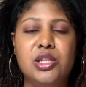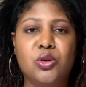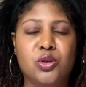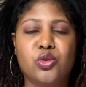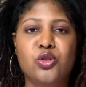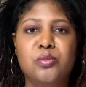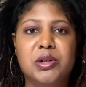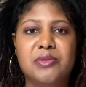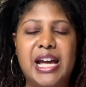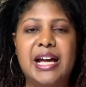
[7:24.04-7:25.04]
group
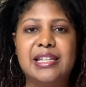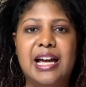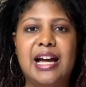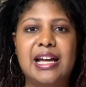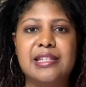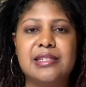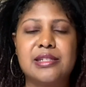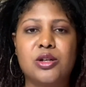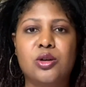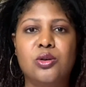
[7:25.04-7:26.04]
of allies.
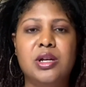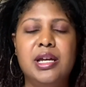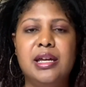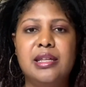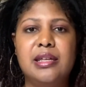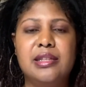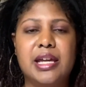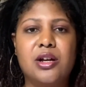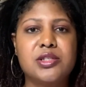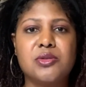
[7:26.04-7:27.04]
So they
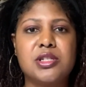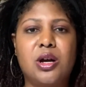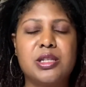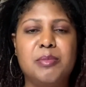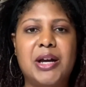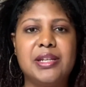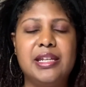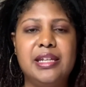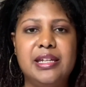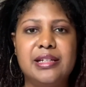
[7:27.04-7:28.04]
also talked about
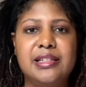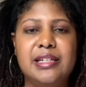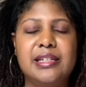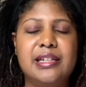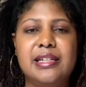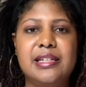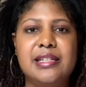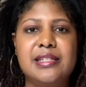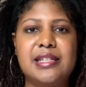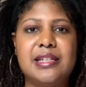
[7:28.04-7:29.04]
healing
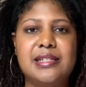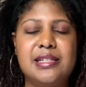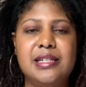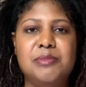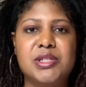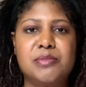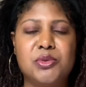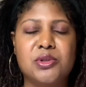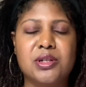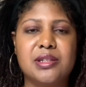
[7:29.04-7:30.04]
is a team
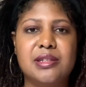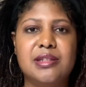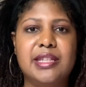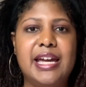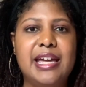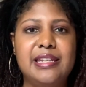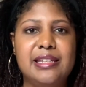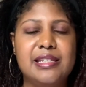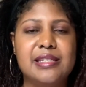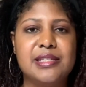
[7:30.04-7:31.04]
sport. That
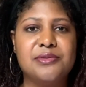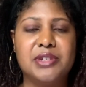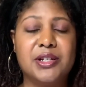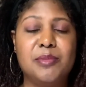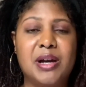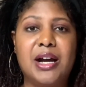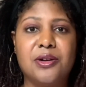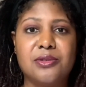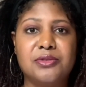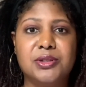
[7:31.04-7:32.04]
is very
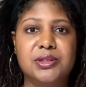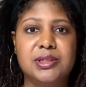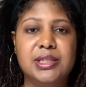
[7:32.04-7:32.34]
powerful,